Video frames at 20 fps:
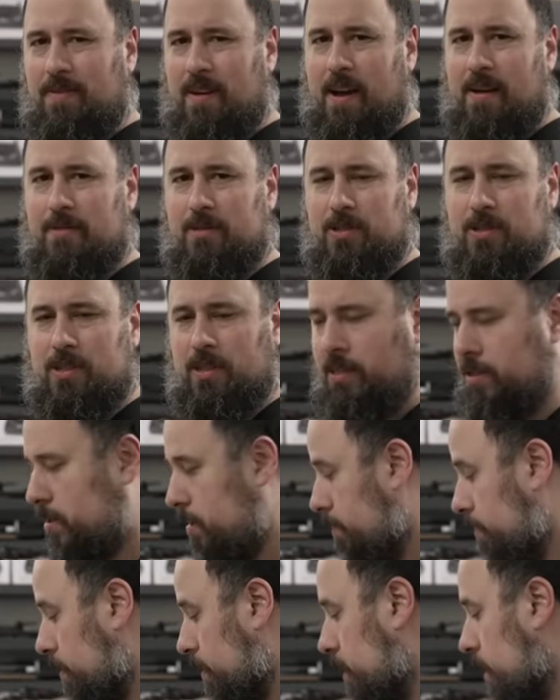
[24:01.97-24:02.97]
five or six
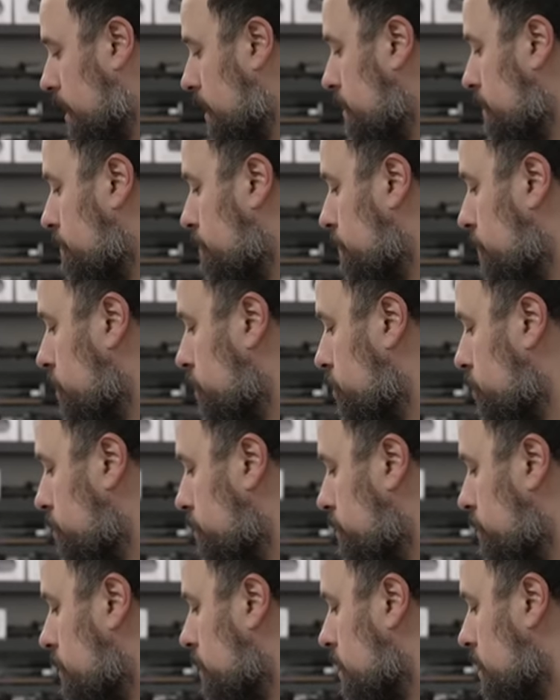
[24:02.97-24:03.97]
different candid
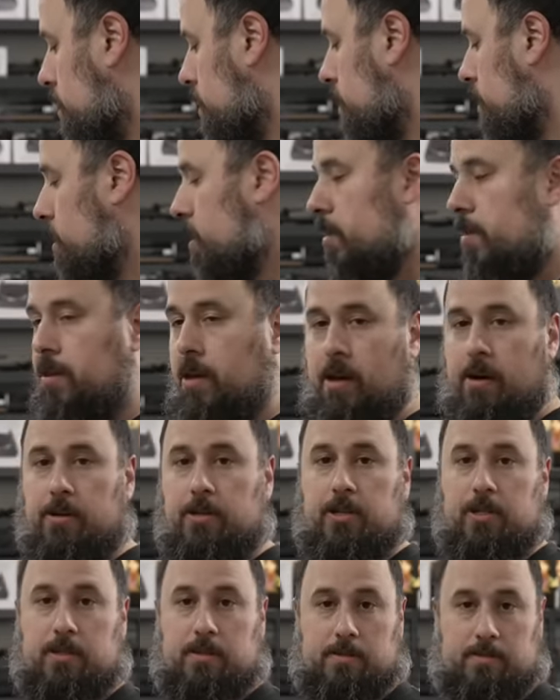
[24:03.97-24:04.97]
reissues that are
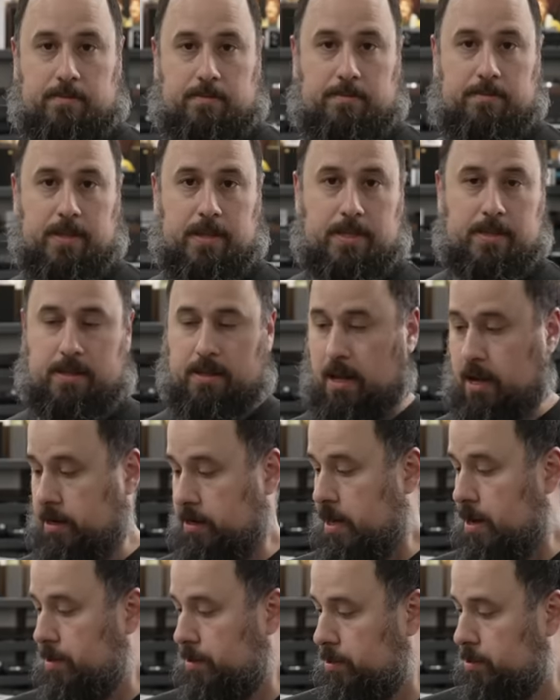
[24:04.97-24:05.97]
just in stock
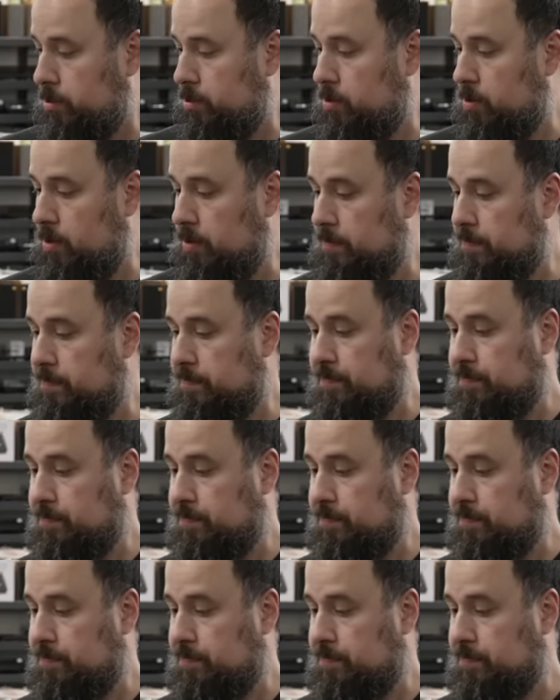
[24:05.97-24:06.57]
now at the store.